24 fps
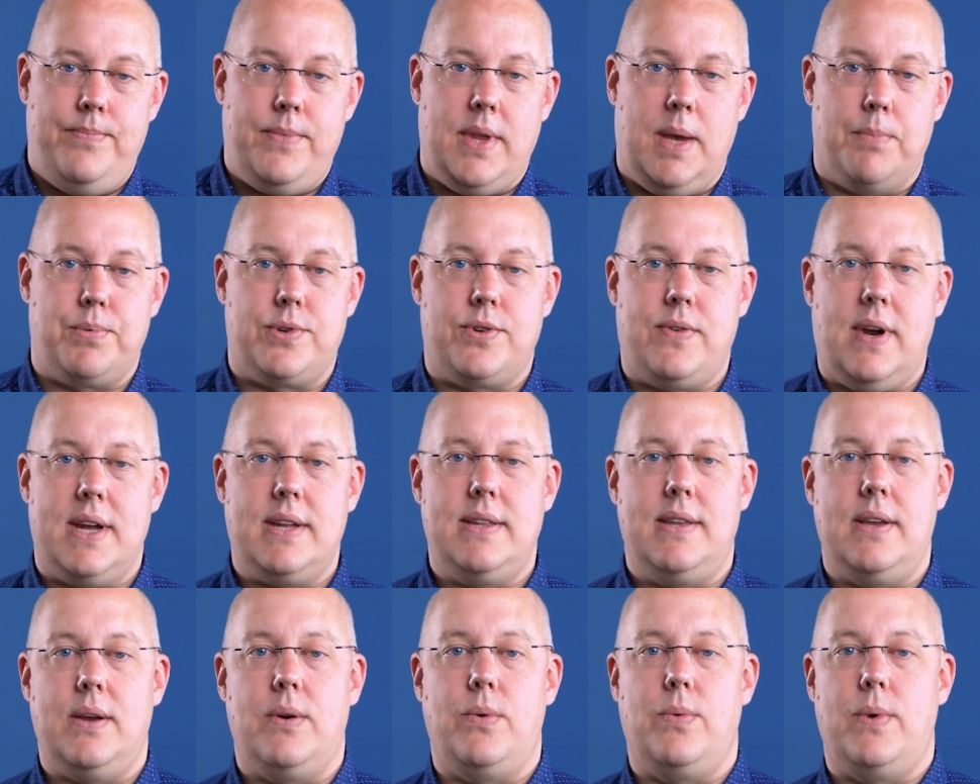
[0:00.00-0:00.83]

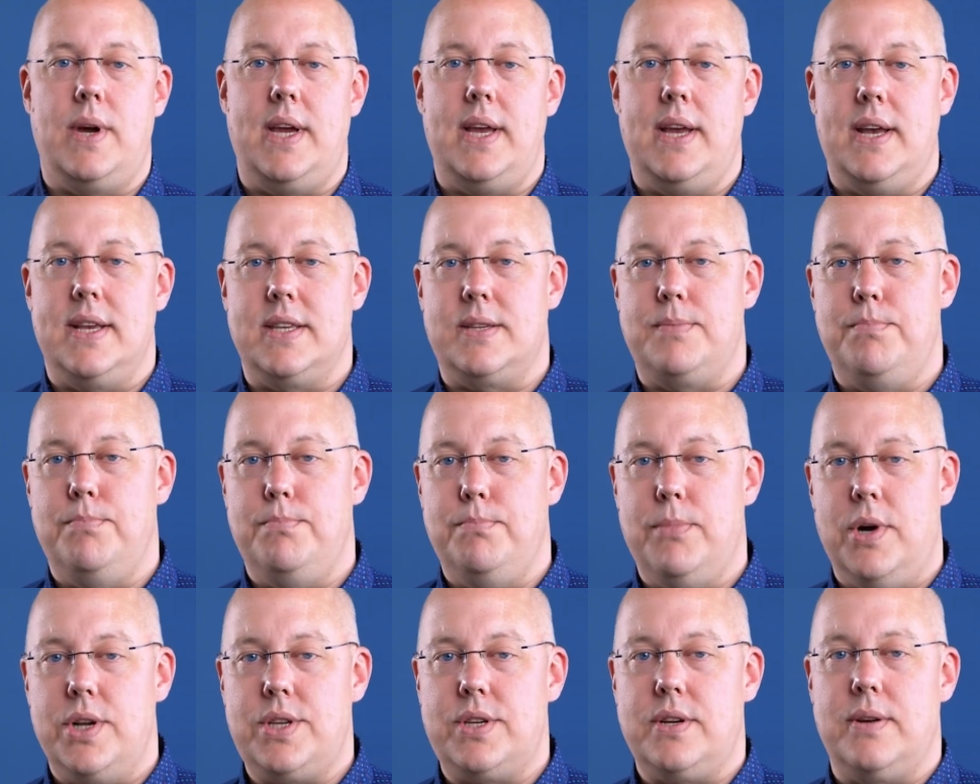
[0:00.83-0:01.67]
abstracting away as
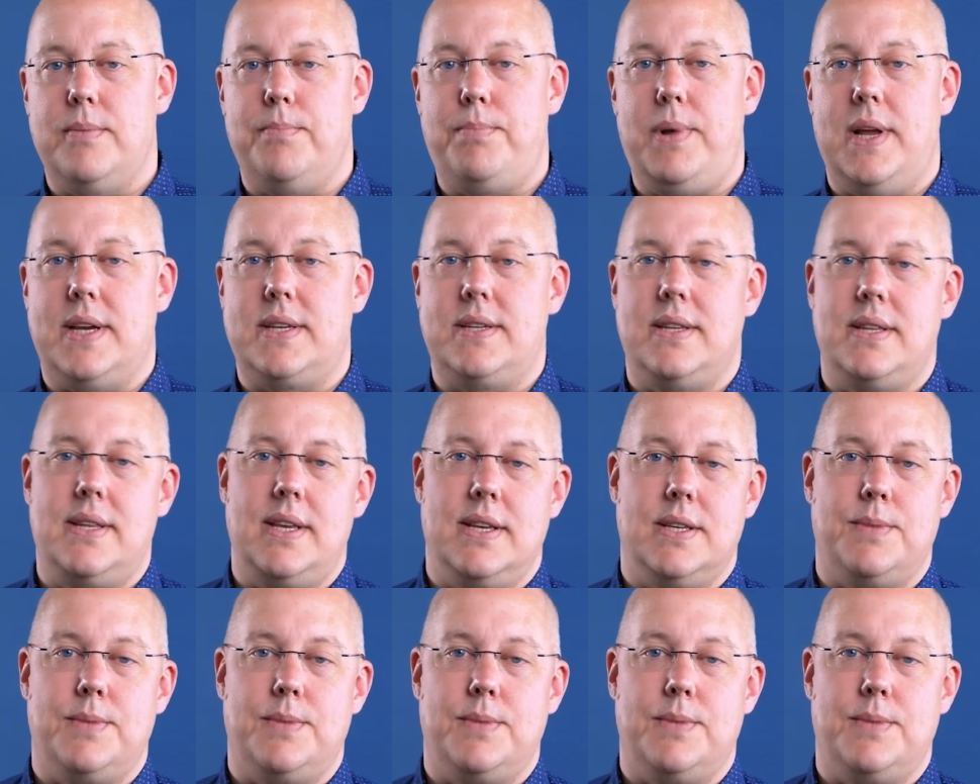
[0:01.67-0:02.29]
much complexity